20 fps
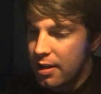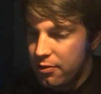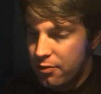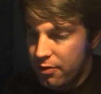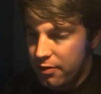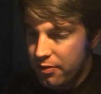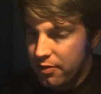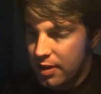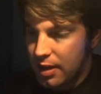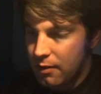
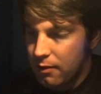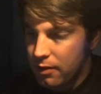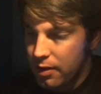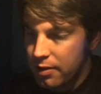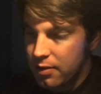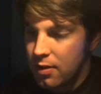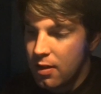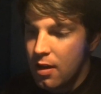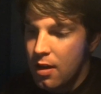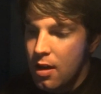interesting
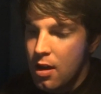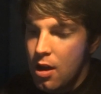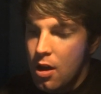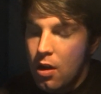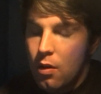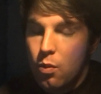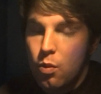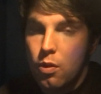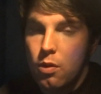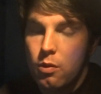was
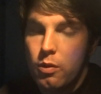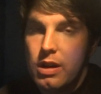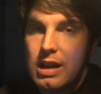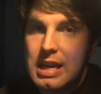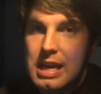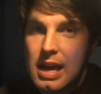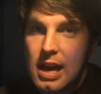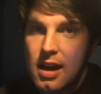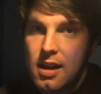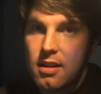when we
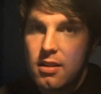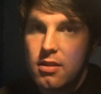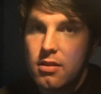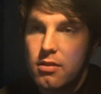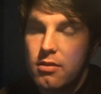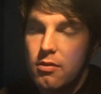got